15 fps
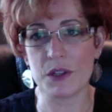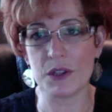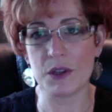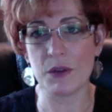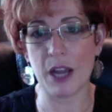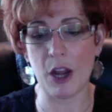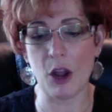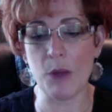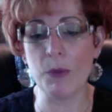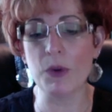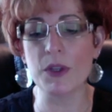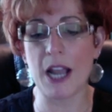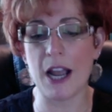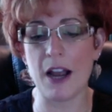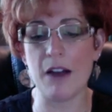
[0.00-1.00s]
So they
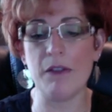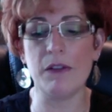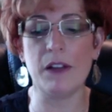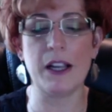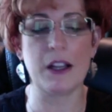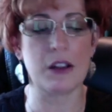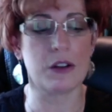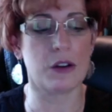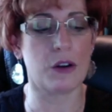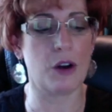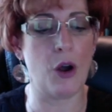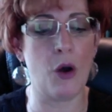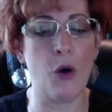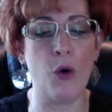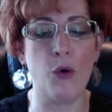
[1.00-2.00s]
almost have like their
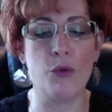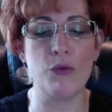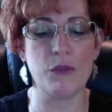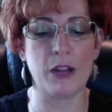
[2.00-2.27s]
own